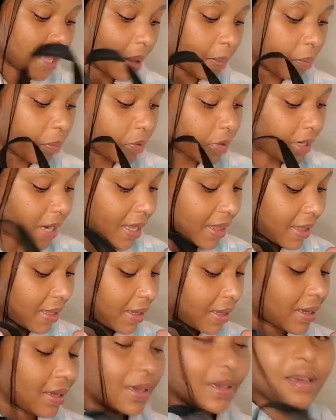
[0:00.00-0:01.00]
I bought, I
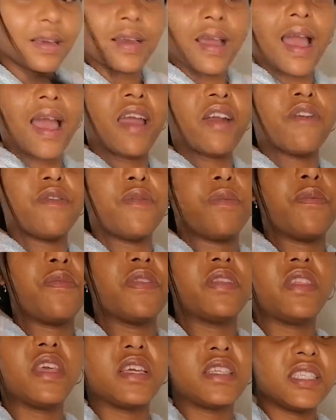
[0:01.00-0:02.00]
think I have
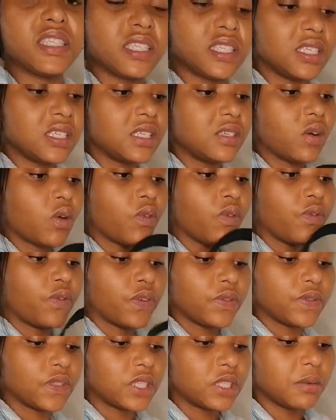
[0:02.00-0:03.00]
30 or
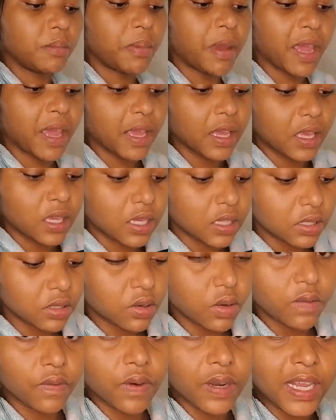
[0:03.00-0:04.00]
50
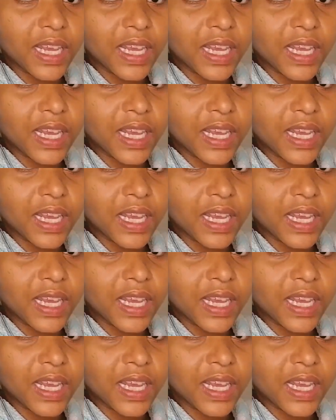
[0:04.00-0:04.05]
pairs of